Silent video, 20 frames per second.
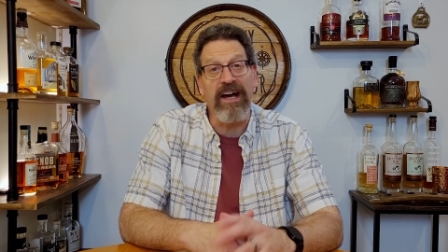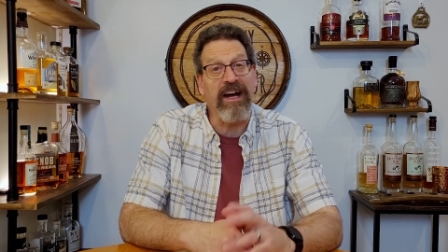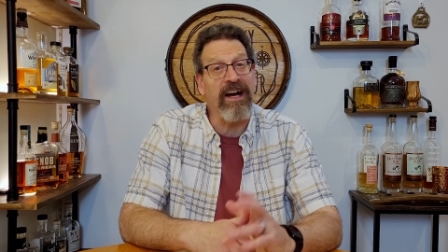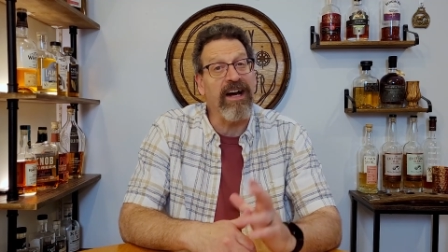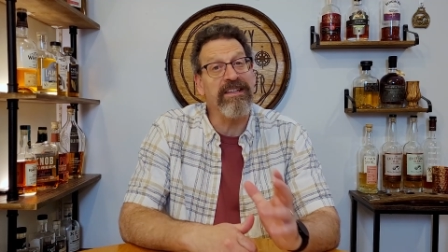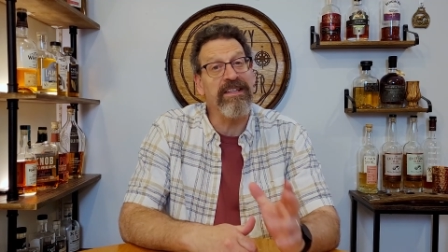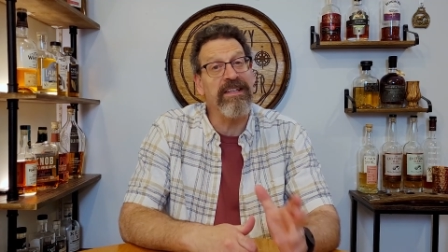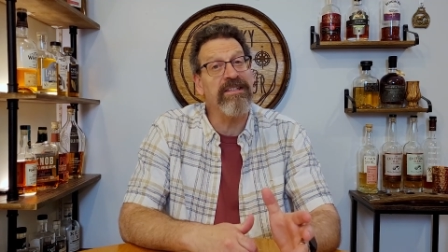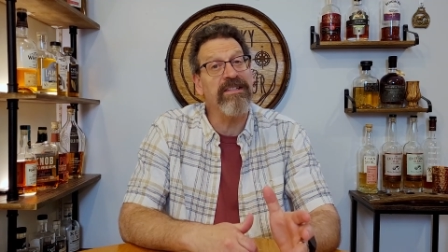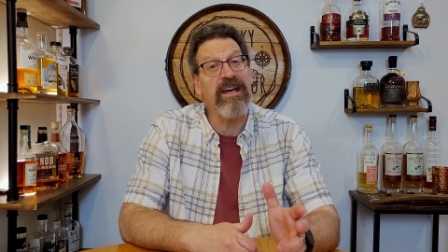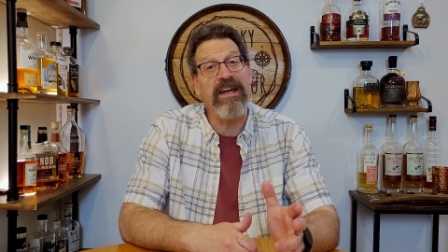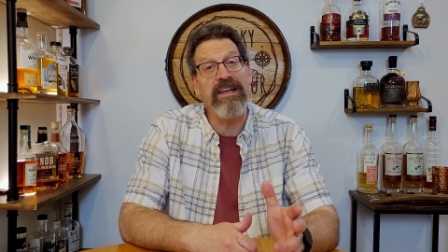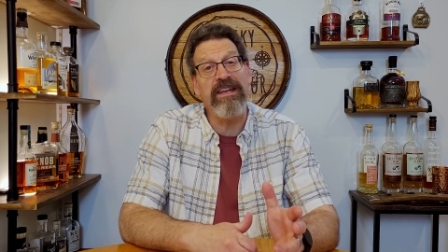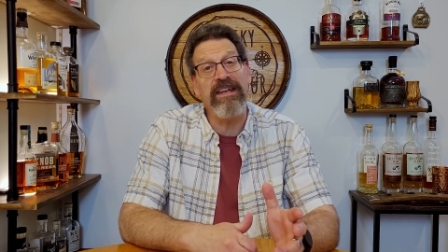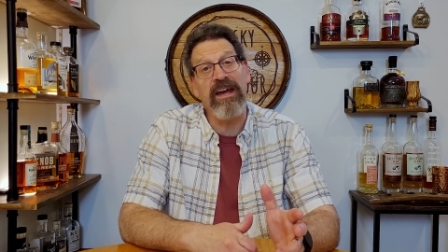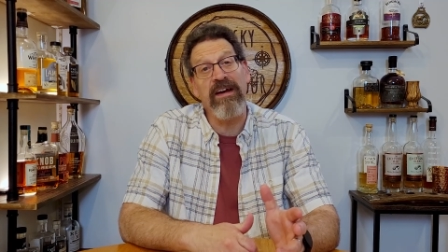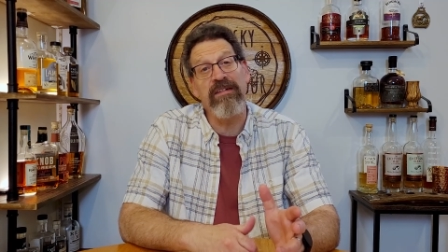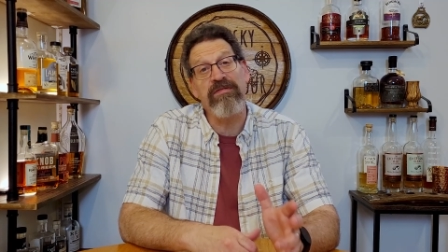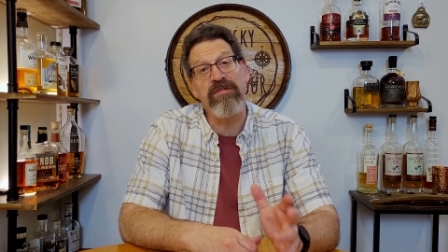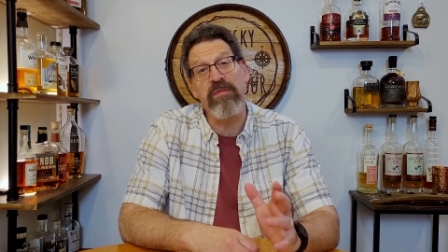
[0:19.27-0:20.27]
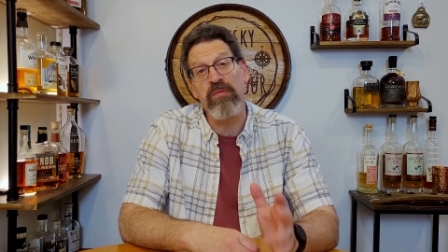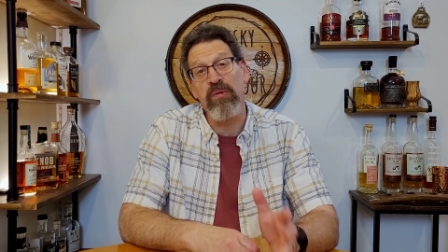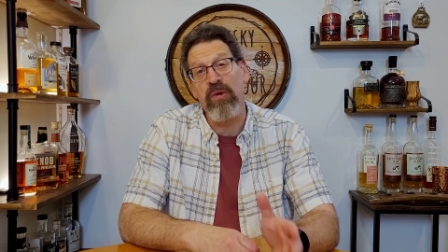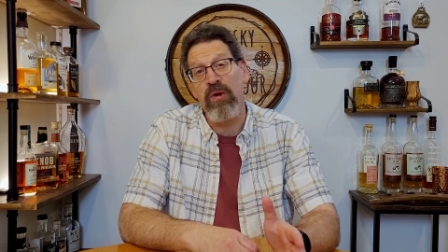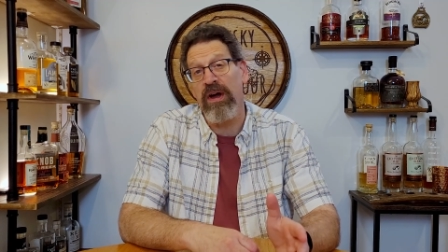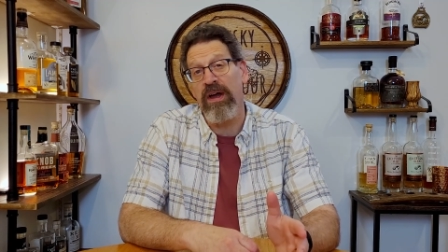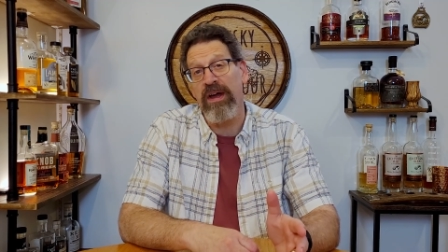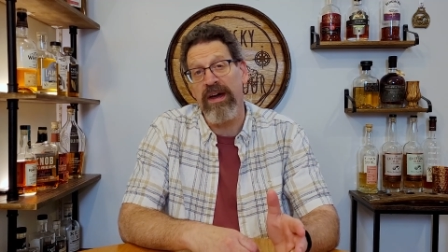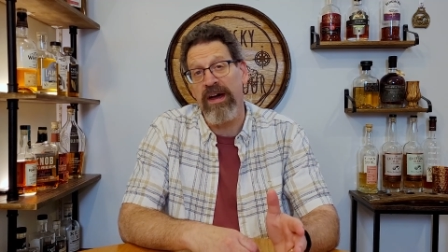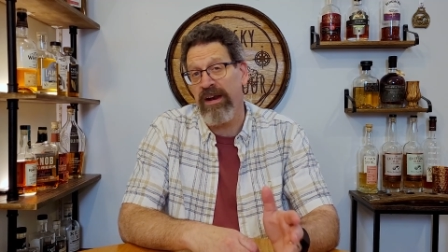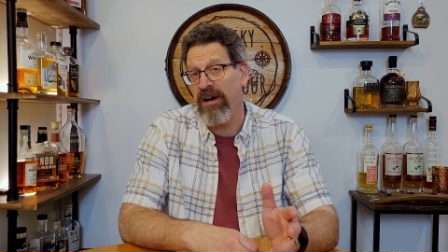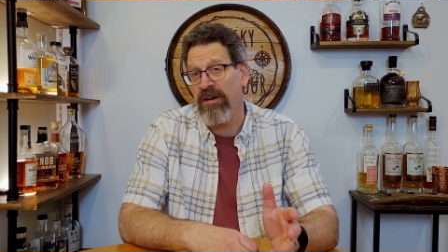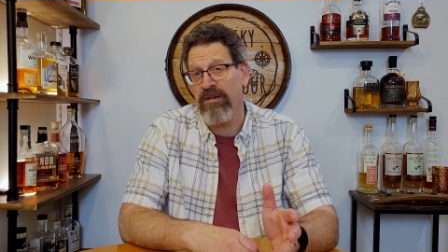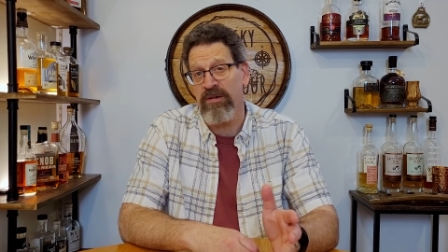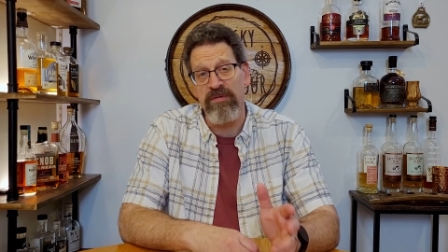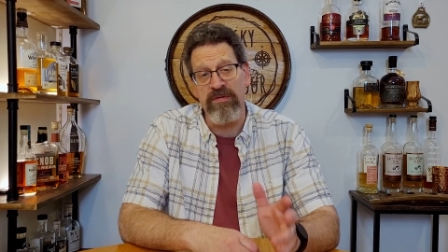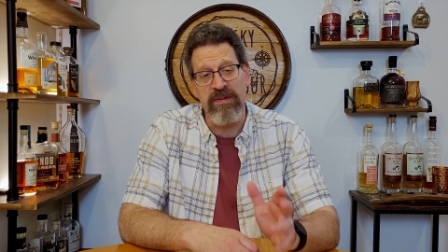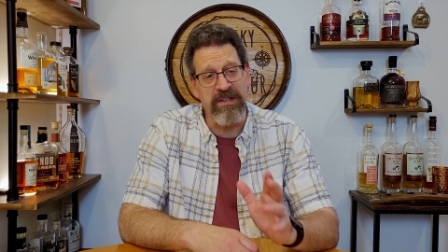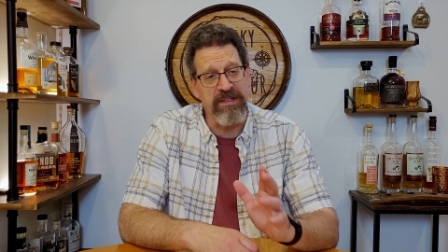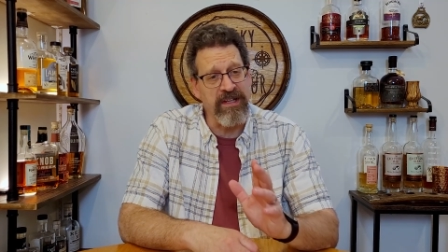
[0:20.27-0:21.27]
I got this idea from Roy at
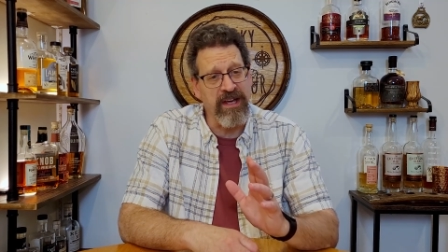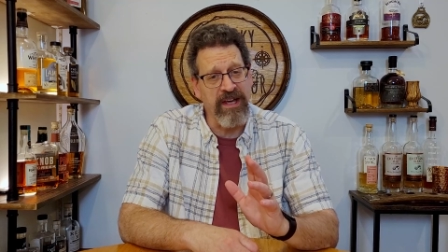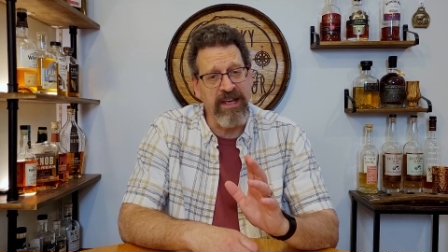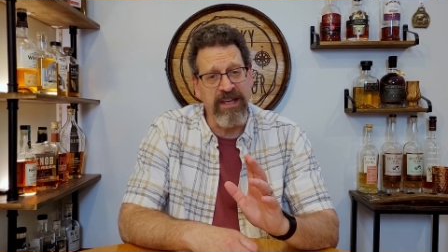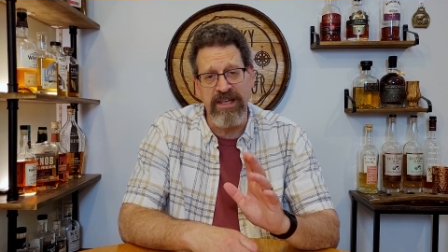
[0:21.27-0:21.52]
Aqvavitae.